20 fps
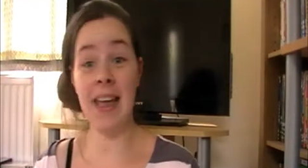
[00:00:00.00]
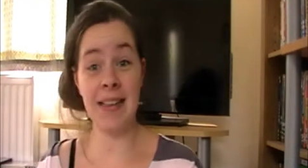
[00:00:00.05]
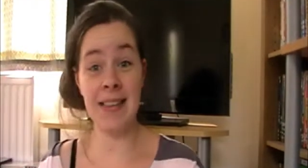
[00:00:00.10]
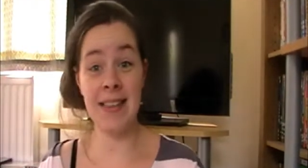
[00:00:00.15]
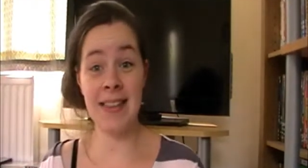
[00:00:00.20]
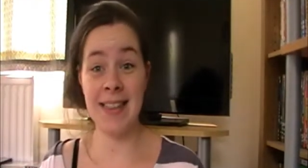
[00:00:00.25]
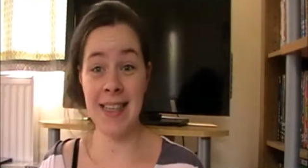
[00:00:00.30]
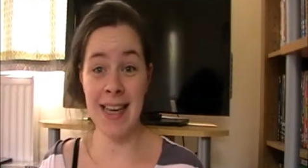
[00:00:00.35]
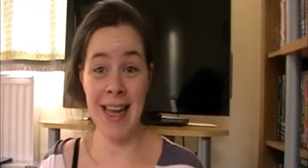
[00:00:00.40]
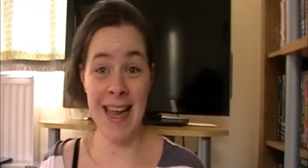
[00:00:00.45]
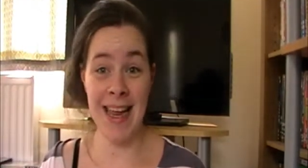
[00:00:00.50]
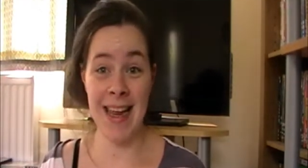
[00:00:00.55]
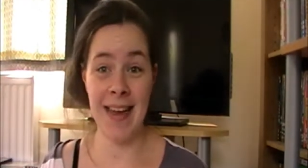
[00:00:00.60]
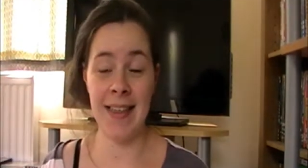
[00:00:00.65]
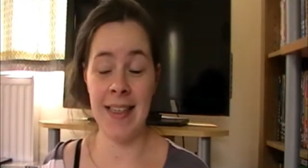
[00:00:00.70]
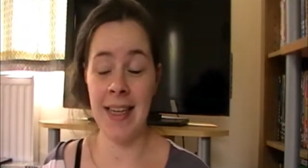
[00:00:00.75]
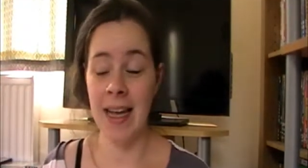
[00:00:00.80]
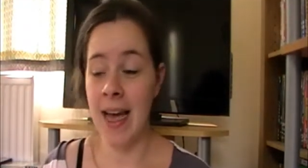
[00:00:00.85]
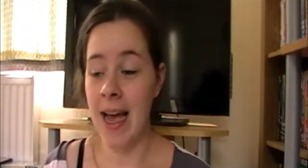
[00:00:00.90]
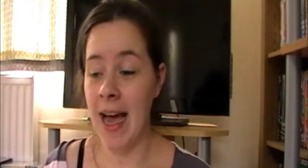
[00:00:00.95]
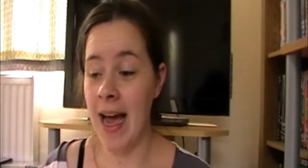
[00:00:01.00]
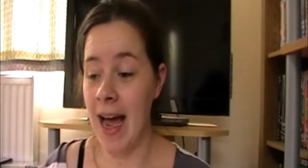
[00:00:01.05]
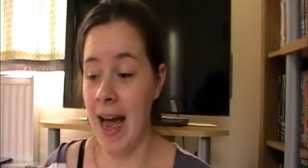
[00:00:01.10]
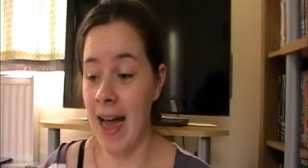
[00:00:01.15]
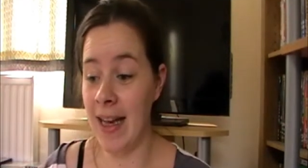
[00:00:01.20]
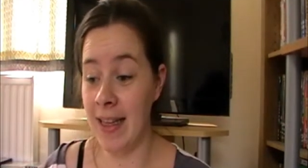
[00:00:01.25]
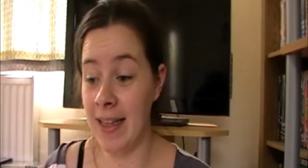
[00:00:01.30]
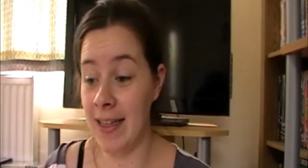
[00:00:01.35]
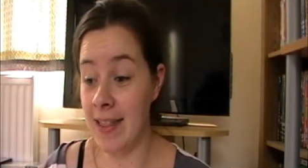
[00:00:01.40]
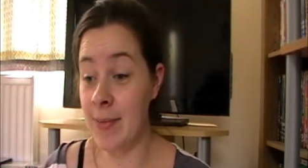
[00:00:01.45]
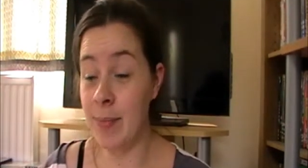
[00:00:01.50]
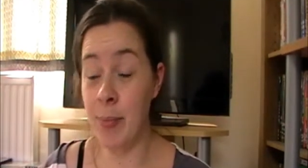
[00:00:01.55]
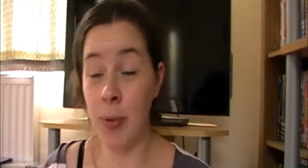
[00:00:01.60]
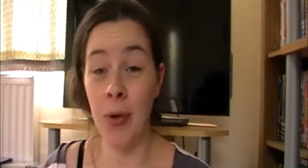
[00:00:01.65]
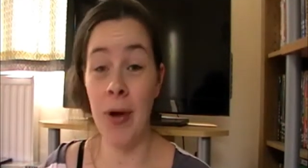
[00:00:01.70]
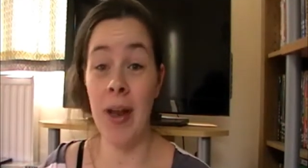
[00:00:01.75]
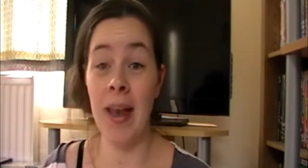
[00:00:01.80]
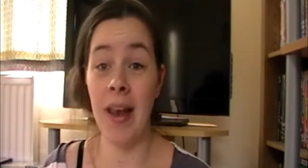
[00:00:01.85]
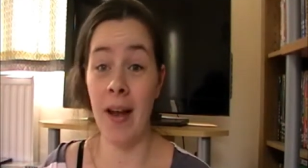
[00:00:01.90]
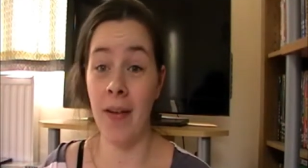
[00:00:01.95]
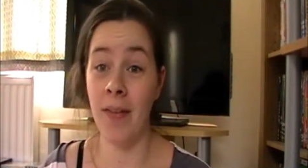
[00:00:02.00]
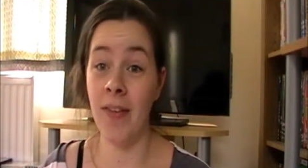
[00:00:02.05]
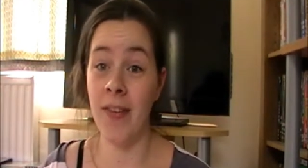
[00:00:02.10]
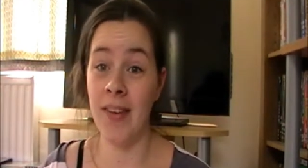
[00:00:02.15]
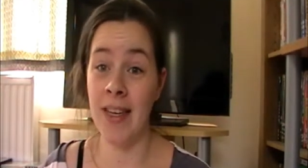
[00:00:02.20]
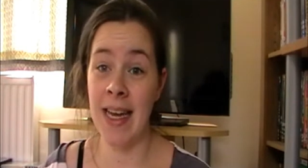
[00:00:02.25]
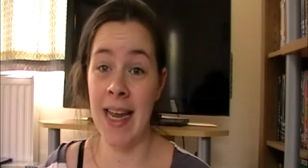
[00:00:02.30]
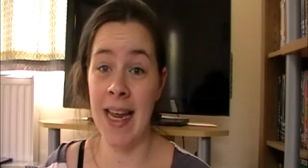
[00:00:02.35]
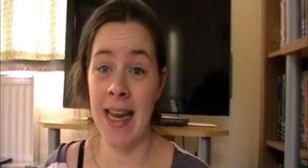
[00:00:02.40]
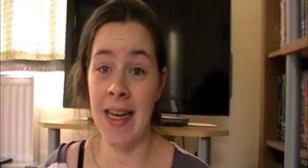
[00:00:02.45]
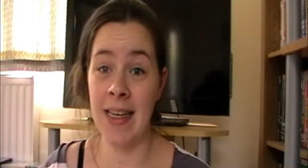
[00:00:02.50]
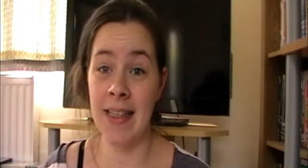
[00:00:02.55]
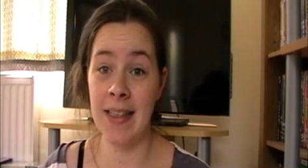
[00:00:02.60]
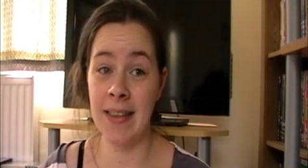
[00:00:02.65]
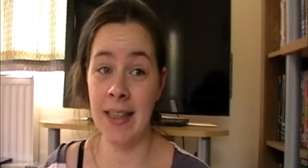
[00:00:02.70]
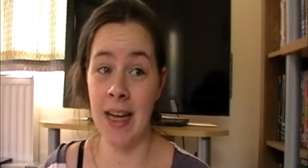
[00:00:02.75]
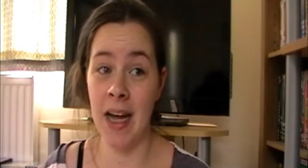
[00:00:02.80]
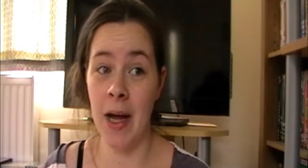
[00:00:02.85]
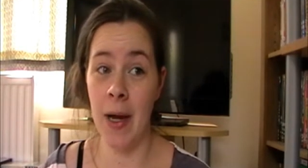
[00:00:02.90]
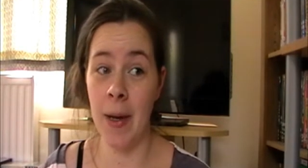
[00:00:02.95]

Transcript: is to eat. And this boy loves to eat.